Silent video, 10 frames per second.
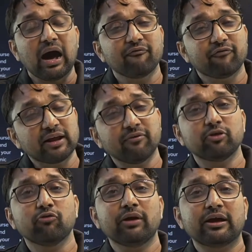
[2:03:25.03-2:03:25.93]
whatever
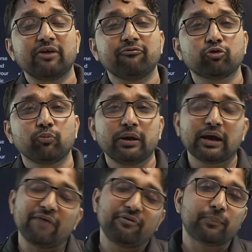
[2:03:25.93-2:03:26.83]
you will give to me,
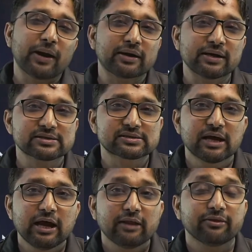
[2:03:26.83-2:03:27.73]
I will practice,
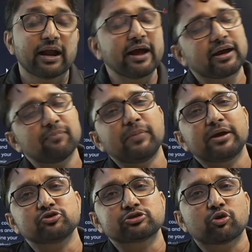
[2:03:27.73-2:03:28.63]
then I can
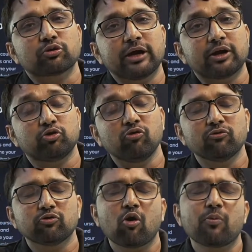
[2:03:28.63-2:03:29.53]
make you sure that
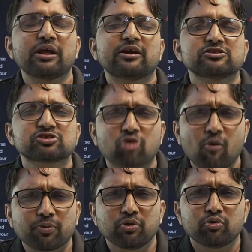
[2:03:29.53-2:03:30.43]
nobody can
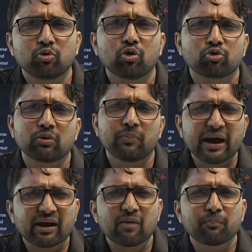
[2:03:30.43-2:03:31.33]
stop you to go to the
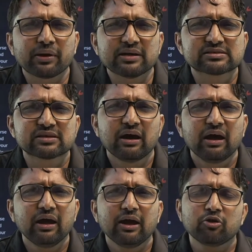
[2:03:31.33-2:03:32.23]
MAANG companies.
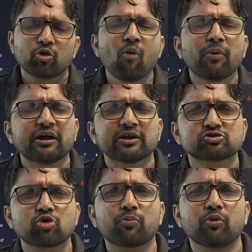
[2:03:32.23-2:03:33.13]
Nobody can
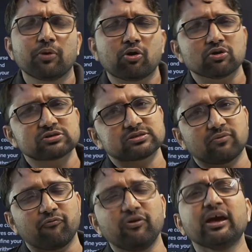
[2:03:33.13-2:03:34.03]
stop you, because
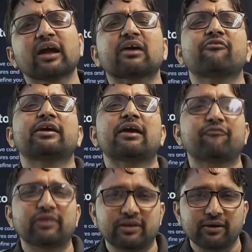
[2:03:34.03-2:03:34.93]
we are covering
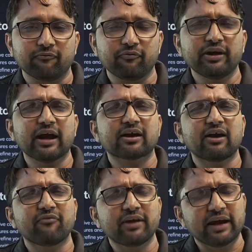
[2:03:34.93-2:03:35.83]
everything. We are
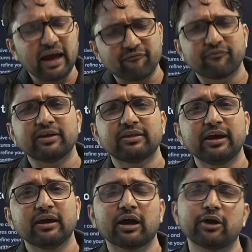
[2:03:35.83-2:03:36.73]
covering
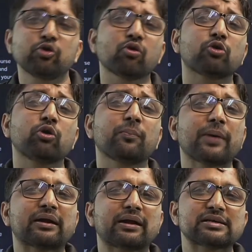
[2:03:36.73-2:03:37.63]
everything, and you are doing
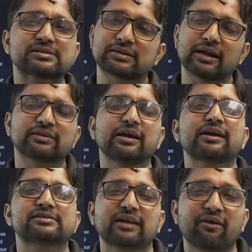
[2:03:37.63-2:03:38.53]
practice, nothing
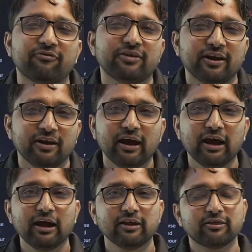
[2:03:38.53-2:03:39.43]
is left then.
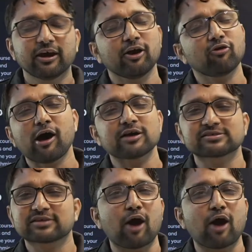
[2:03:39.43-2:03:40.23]
They cannot ask